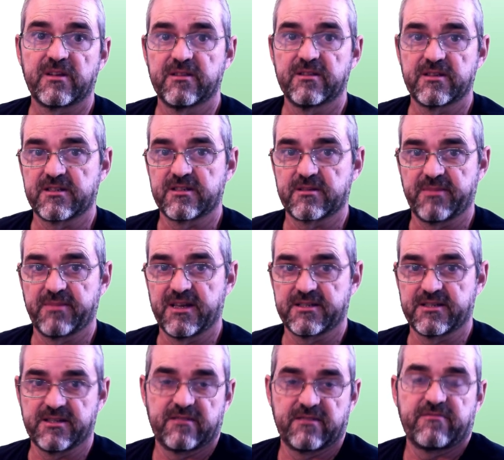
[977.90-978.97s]
This is a
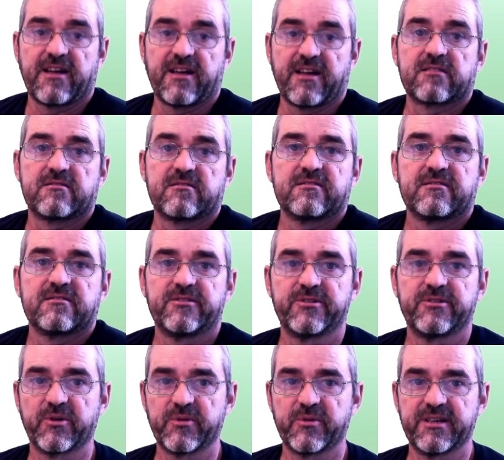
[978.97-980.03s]
basic fact,
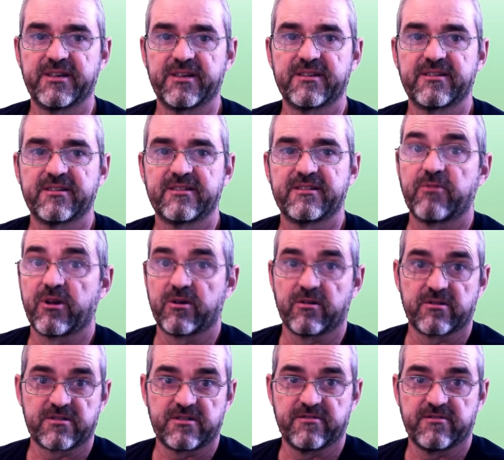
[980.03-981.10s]
in
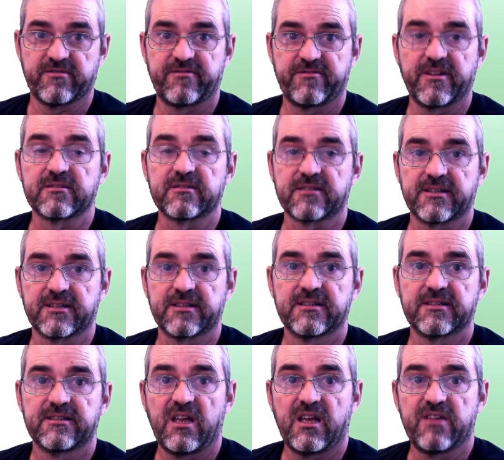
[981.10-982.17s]
recursive filtering.
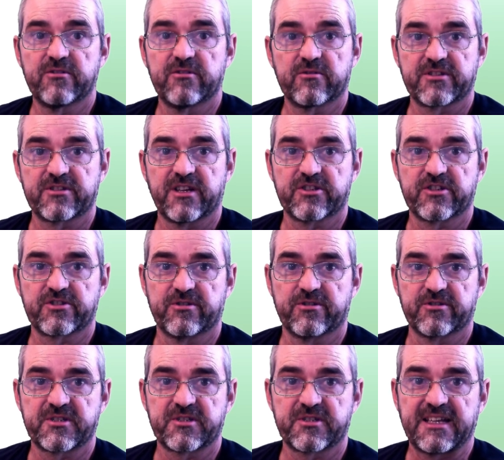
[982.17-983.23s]
If your
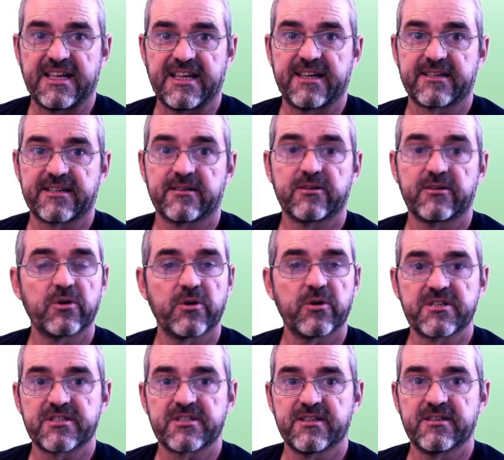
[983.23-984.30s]
sensors are
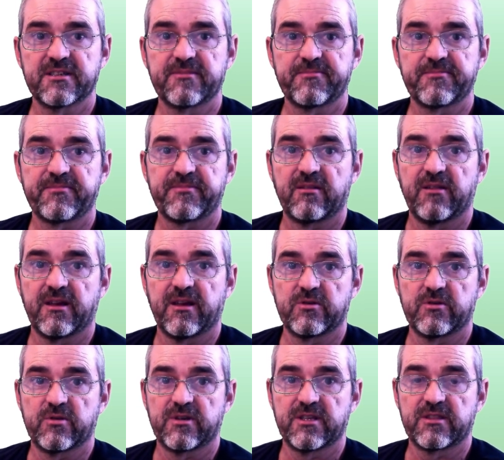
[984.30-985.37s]
noisy, then
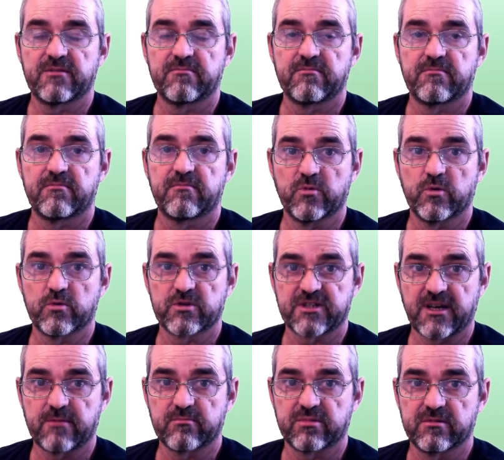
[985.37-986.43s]
you need more
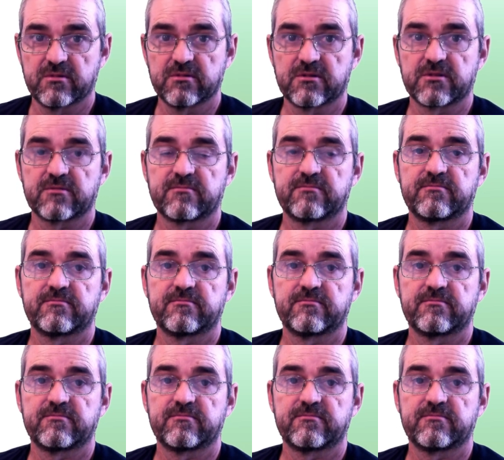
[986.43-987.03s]
samples